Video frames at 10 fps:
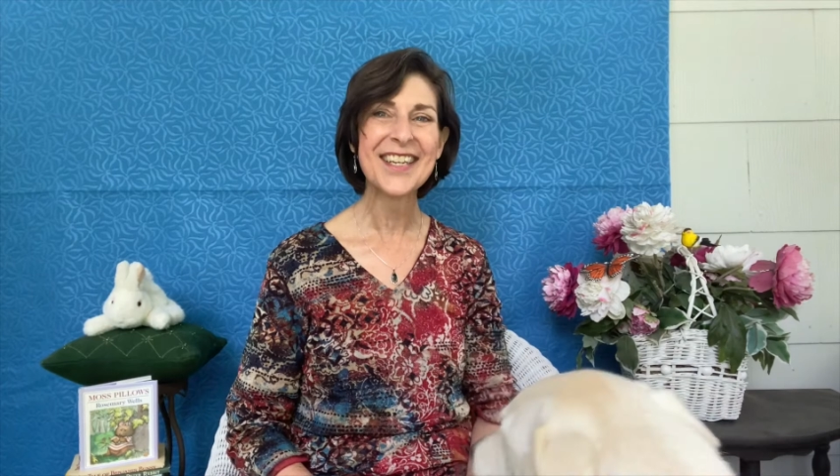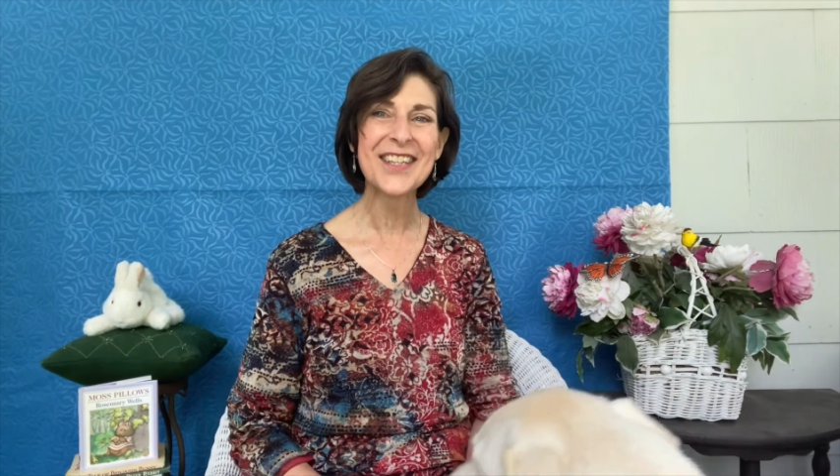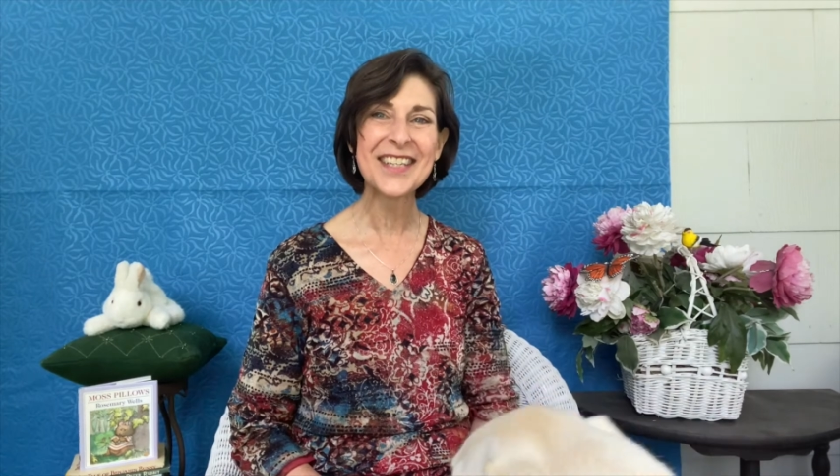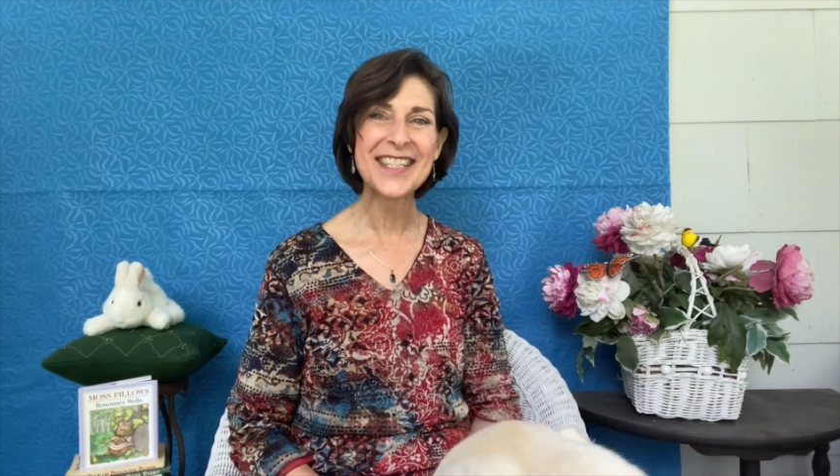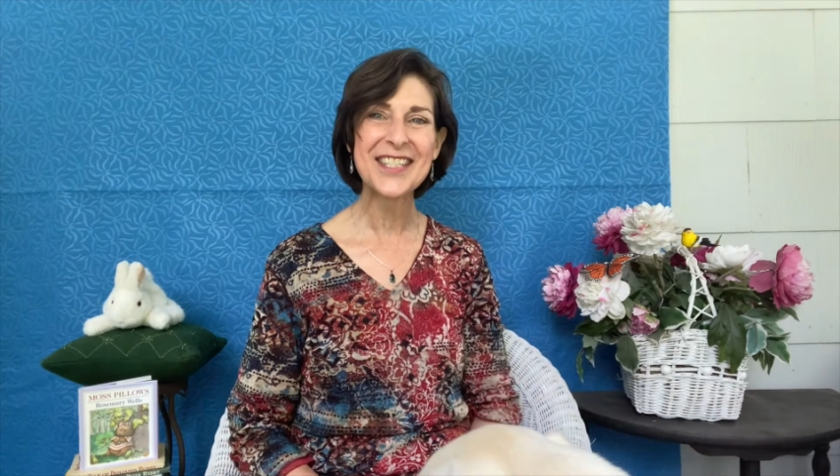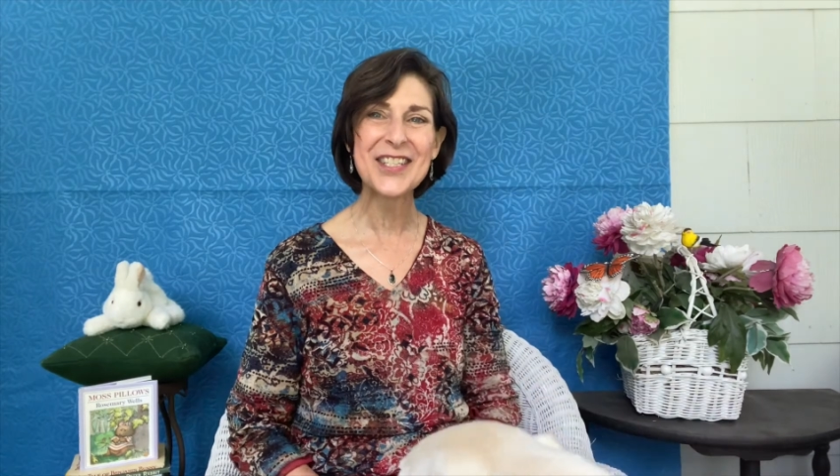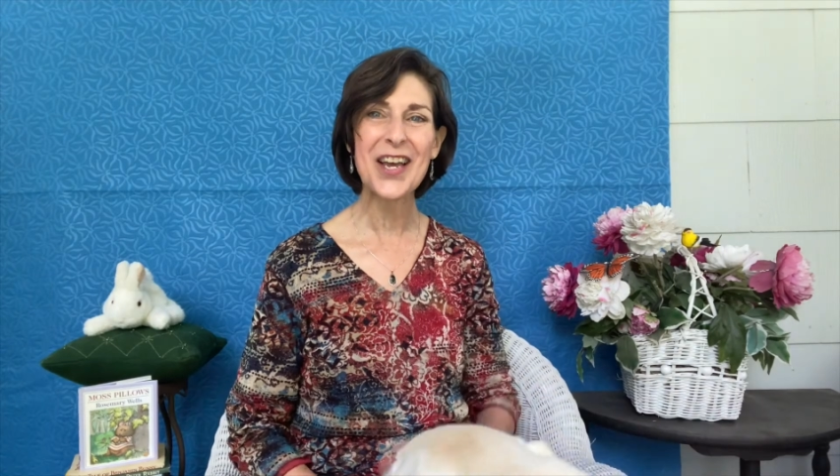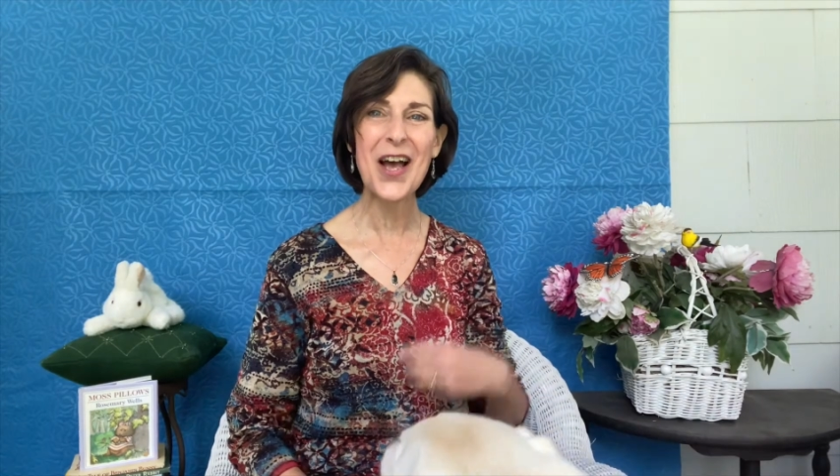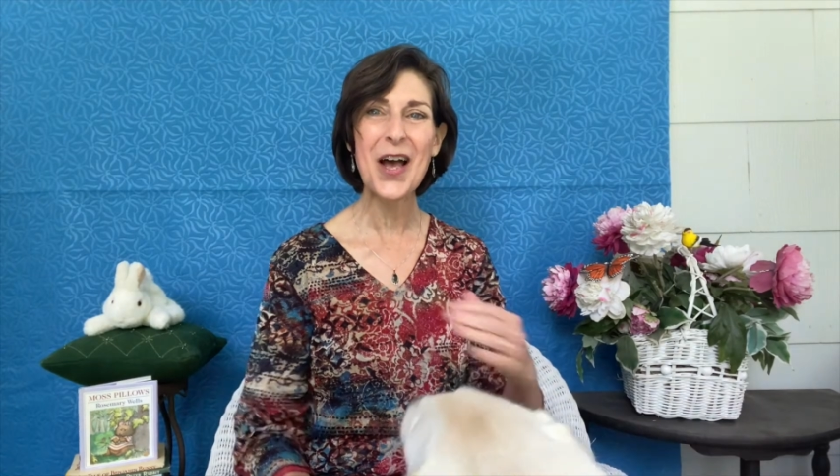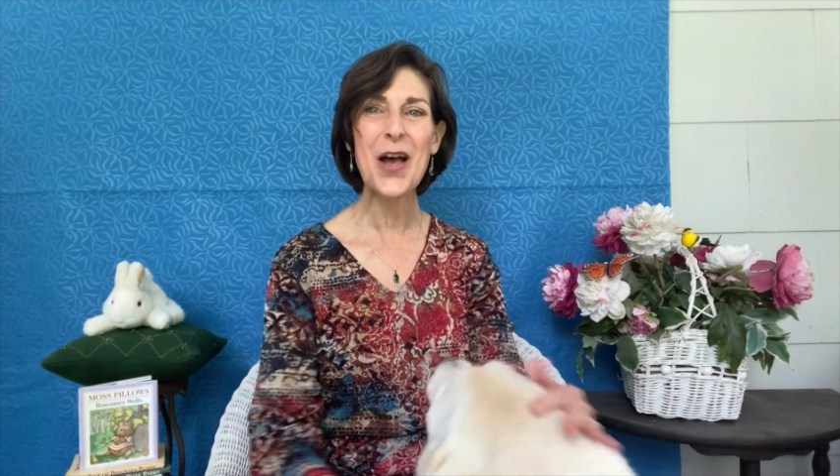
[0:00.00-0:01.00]
Good
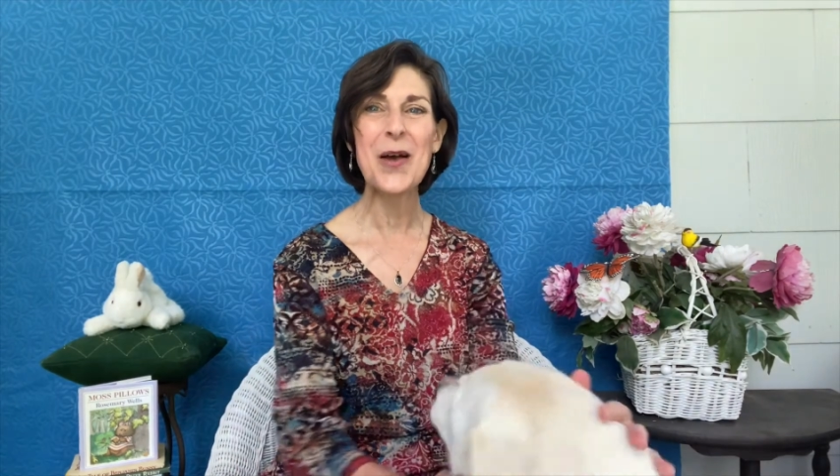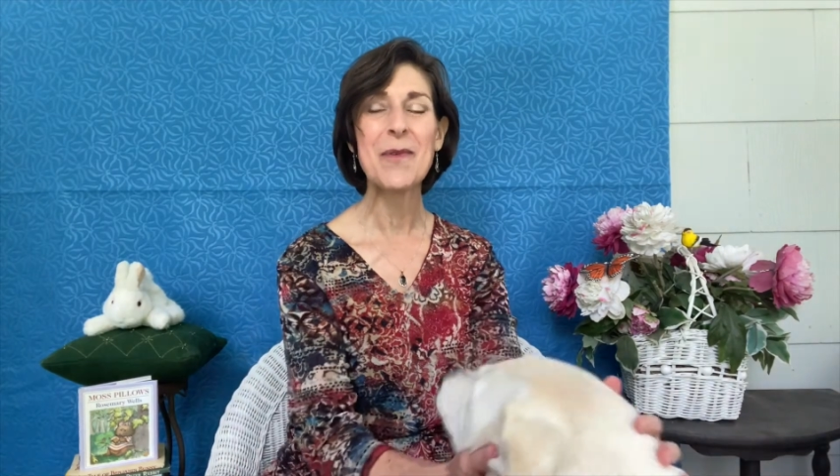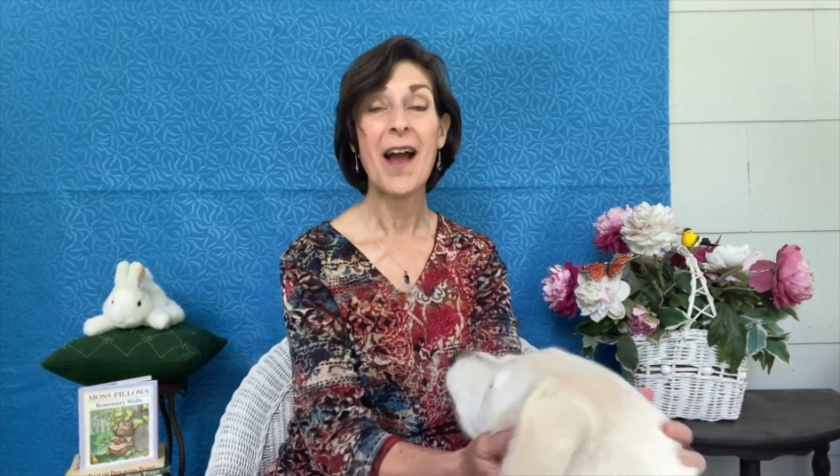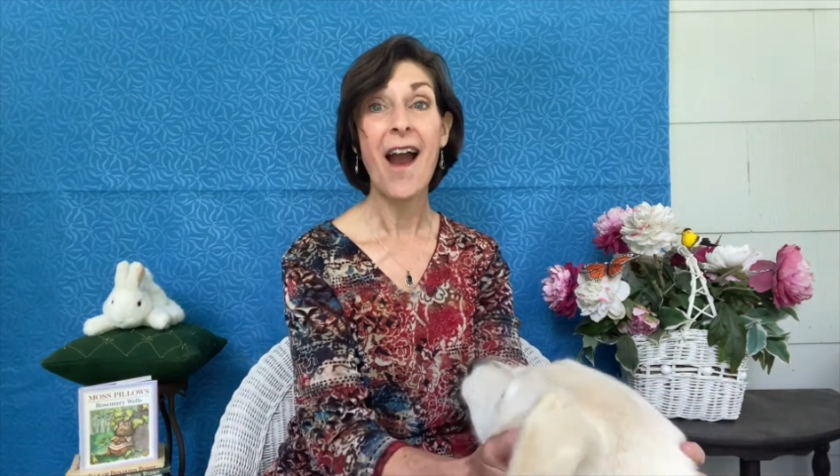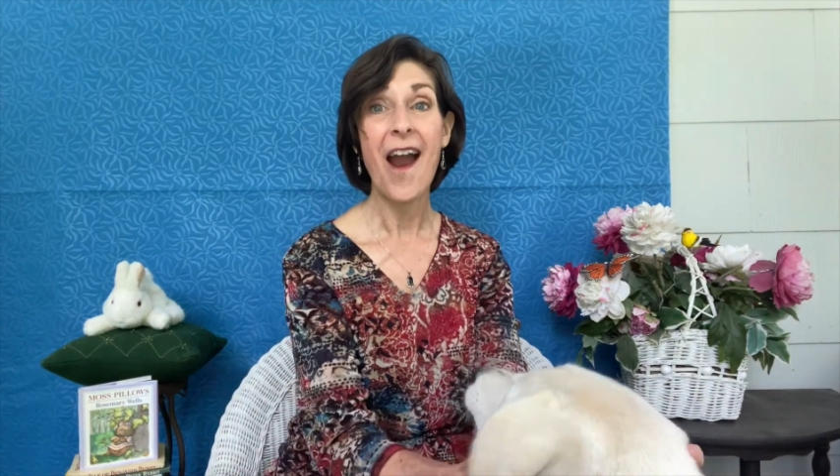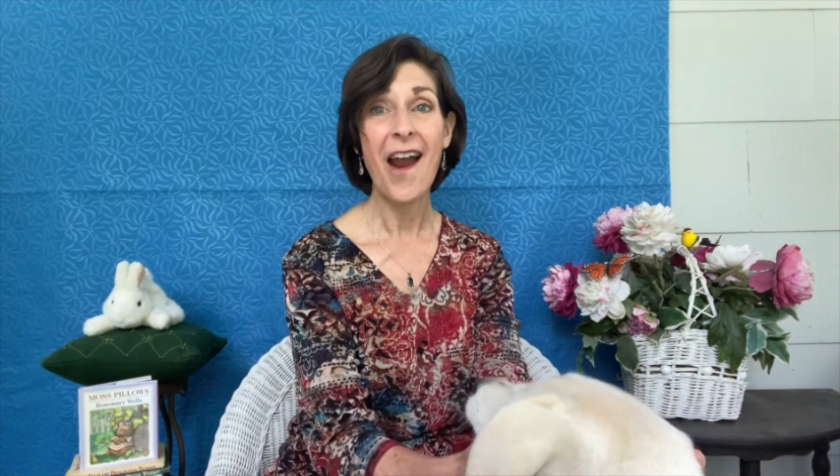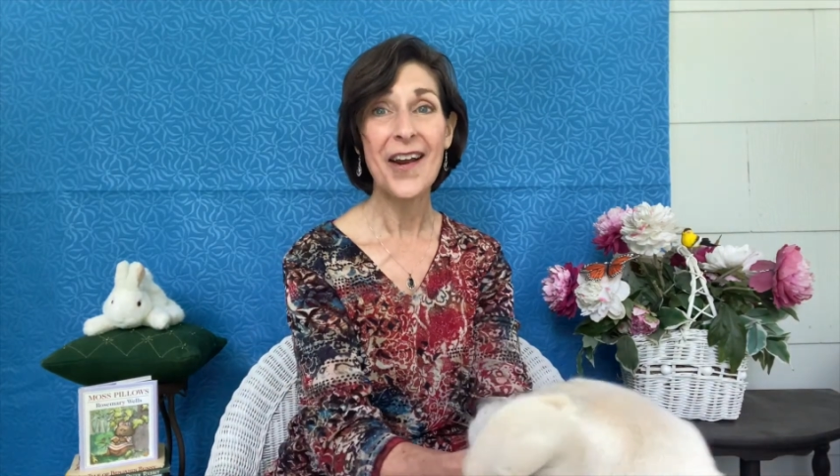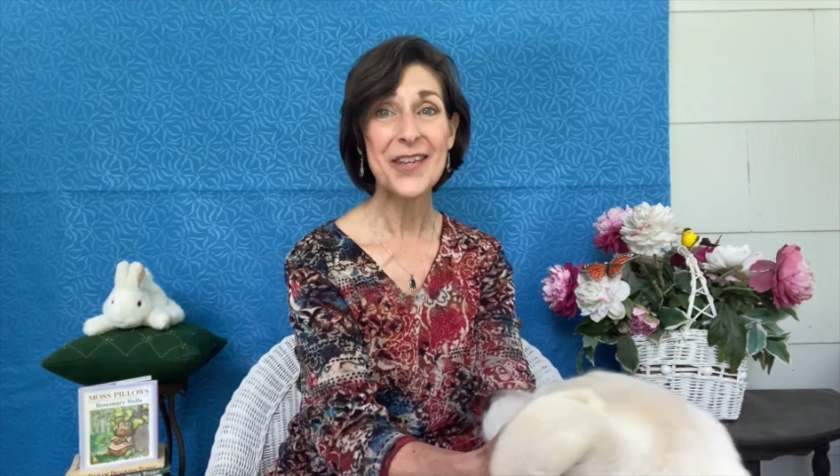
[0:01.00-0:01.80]
job. Are